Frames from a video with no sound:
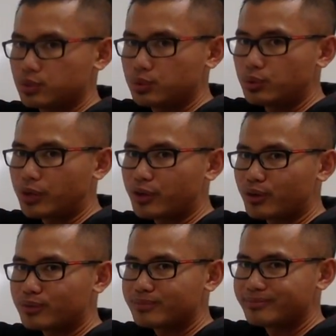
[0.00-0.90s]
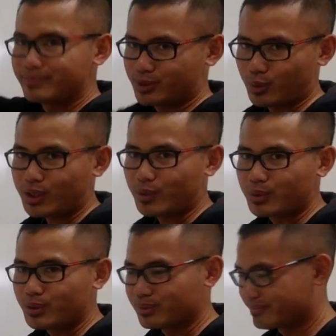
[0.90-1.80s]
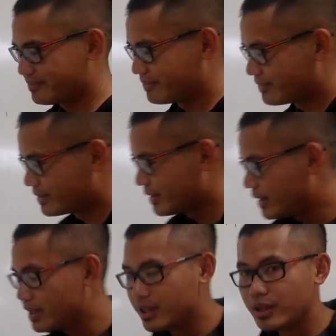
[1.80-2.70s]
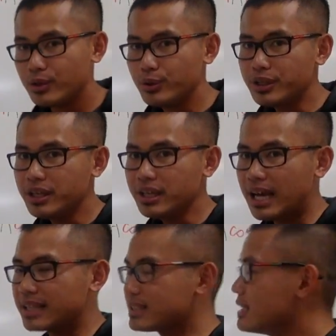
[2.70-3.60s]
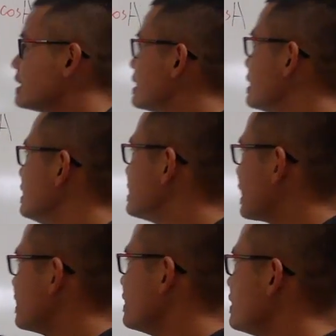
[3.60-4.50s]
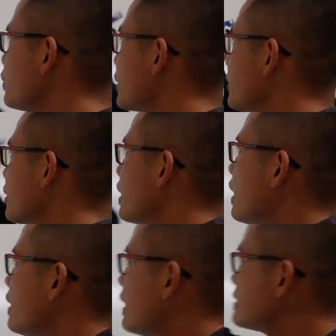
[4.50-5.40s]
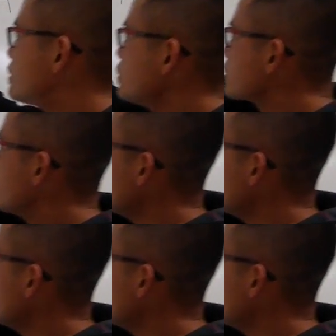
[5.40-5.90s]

2 right here. So what can we do? Looking at this identity right here, let's just